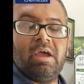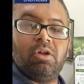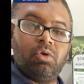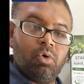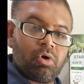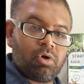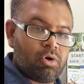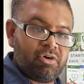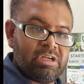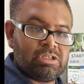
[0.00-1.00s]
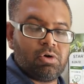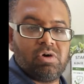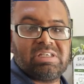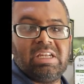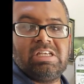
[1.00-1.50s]
No chlorine to
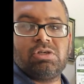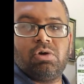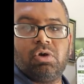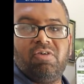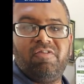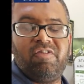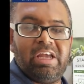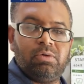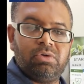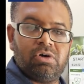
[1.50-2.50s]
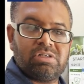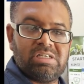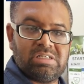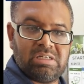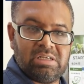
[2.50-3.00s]
cause any sort of
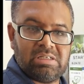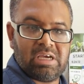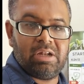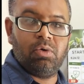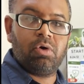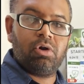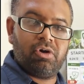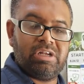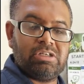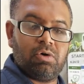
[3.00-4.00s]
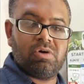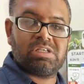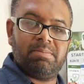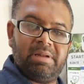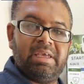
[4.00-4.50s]
phytotoxicities and no chlorine to cause
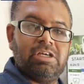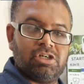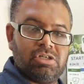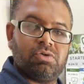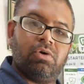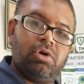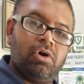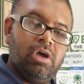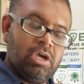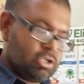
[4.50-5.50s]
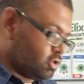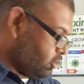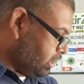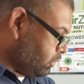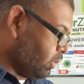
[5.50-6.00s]
implications on your
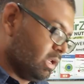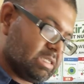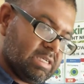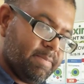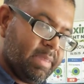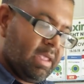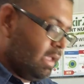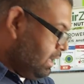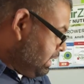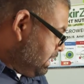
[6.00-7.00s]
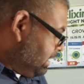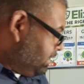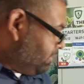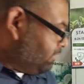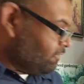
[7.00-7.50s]
soil quality.
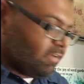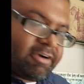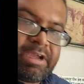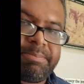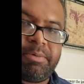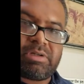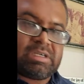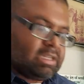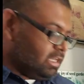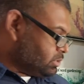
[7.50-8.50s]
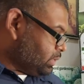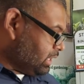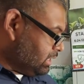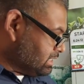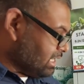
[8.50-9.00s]
Very importantly as
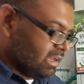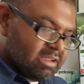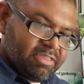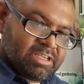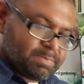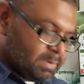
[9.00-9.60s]
well is that this